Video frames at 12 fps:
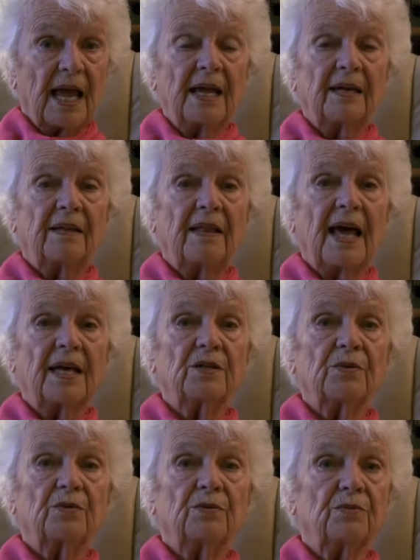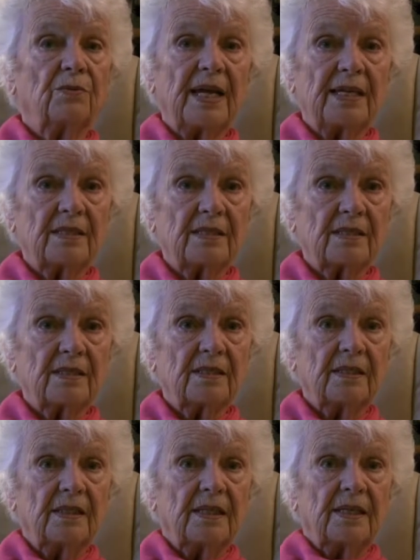and that race
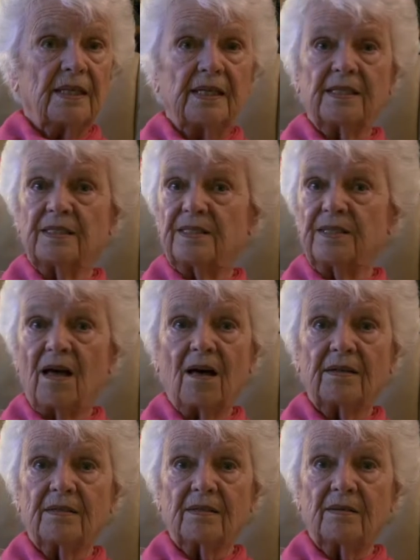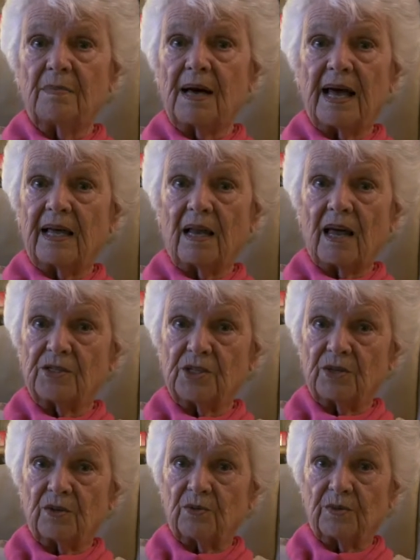is not a
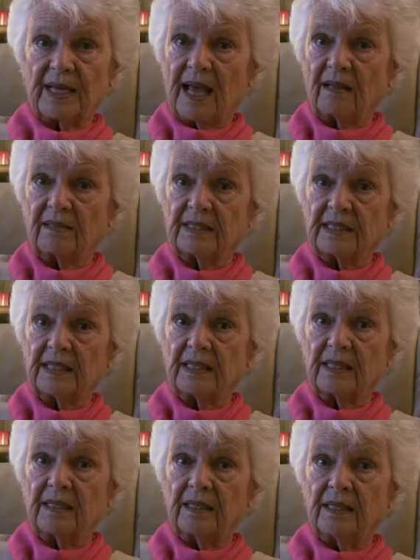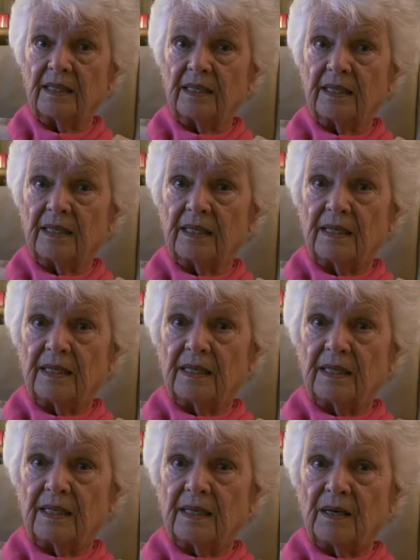biological reality,
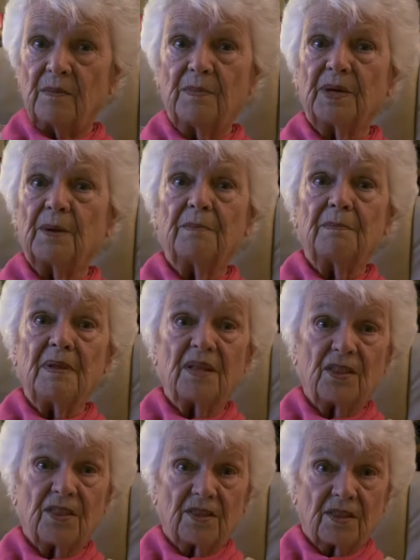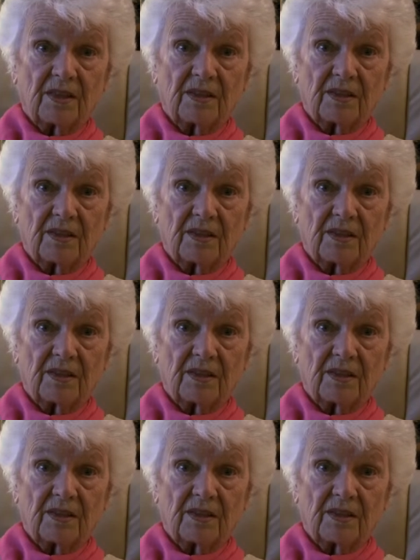but a myth.